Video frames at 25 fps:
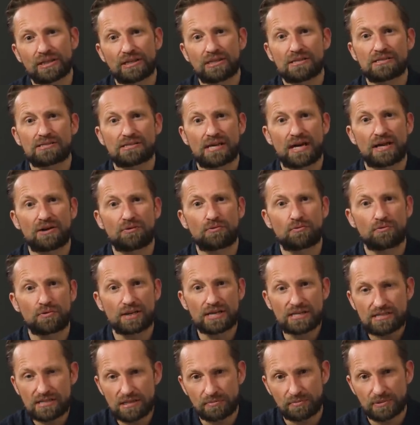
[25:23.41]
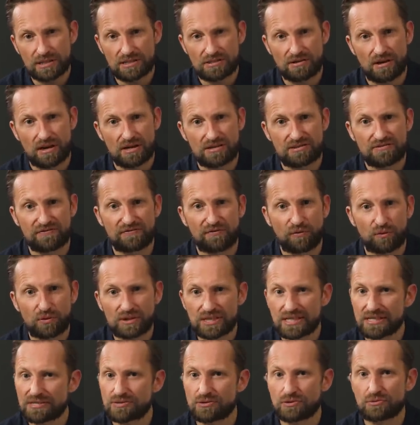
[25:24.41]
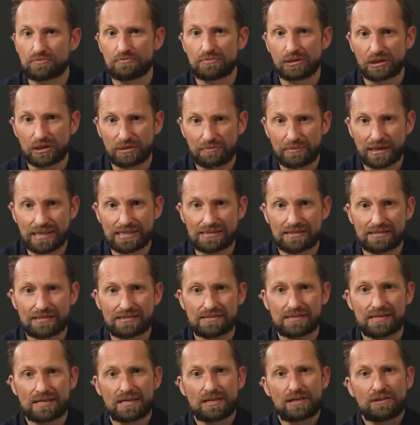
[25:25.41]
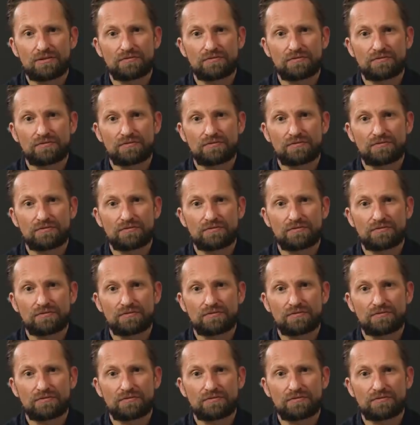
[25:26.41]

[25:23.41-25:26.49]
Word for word: It is a reasonably sized forty-two millimeters